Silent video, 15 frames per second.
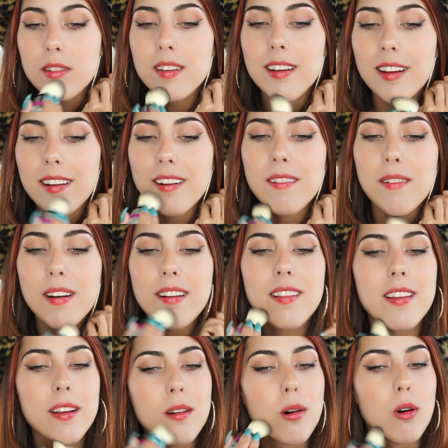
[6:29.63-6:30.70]
Again, I don't want to
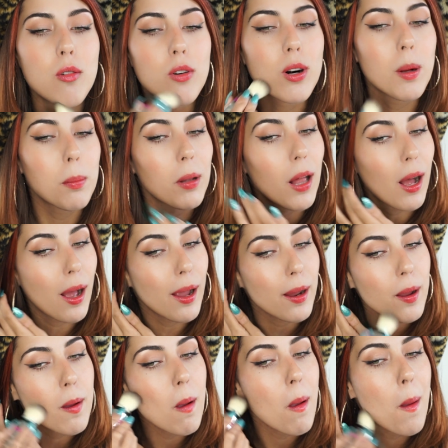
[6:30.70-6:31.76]
like over apply.